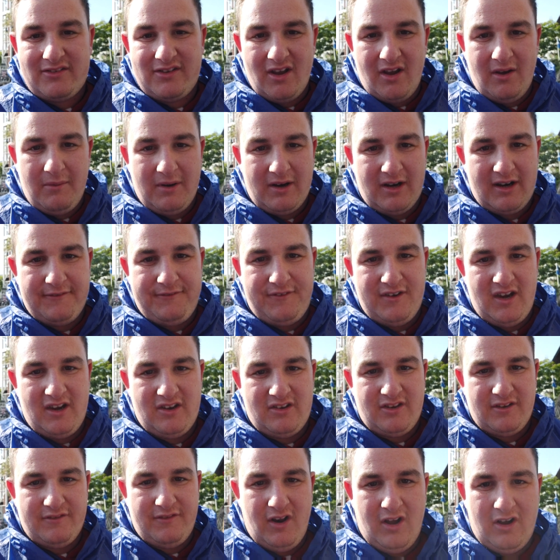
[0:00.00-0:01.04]
So we're going to
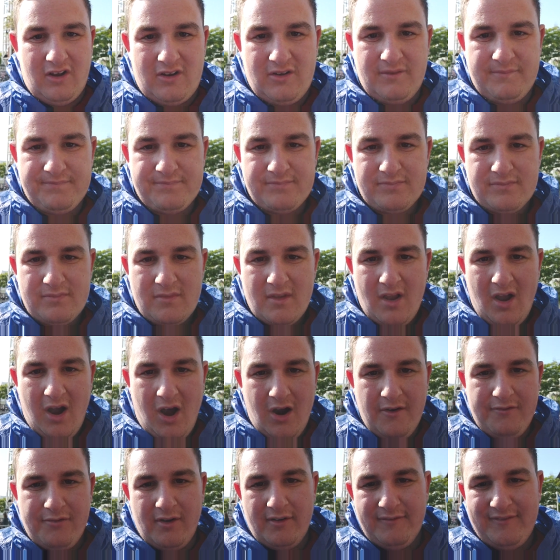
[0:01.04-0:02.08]
finish the vlog
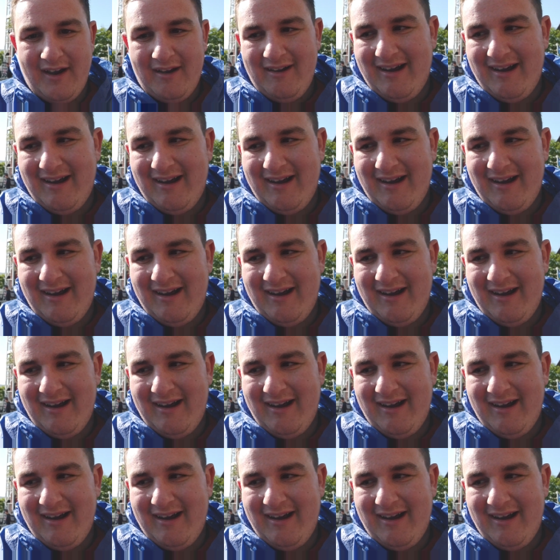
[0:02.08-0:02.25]
over on